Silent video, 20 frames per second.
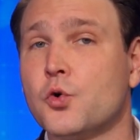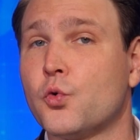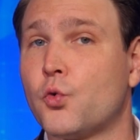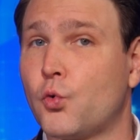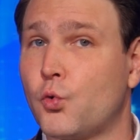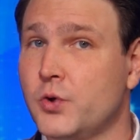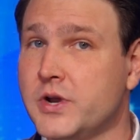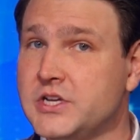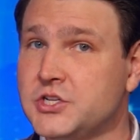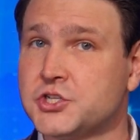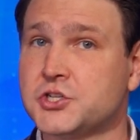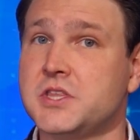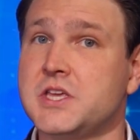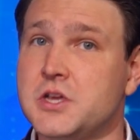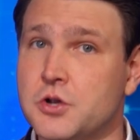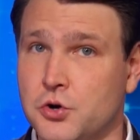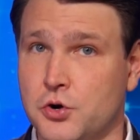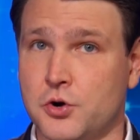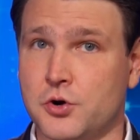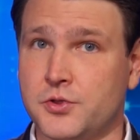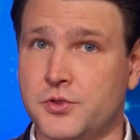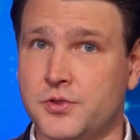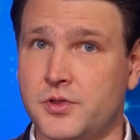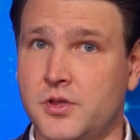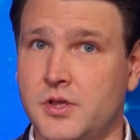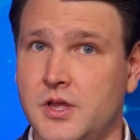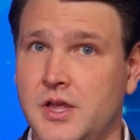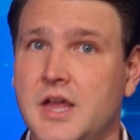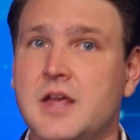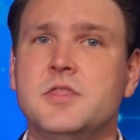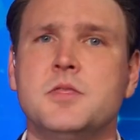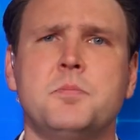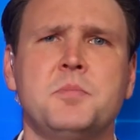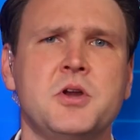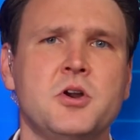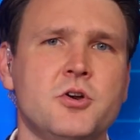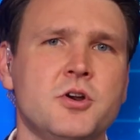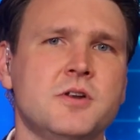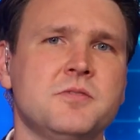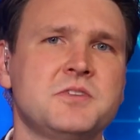reach the Earth in the
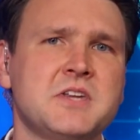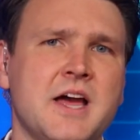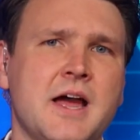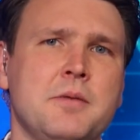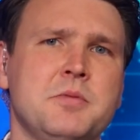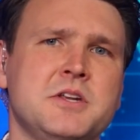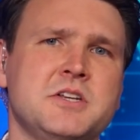period of time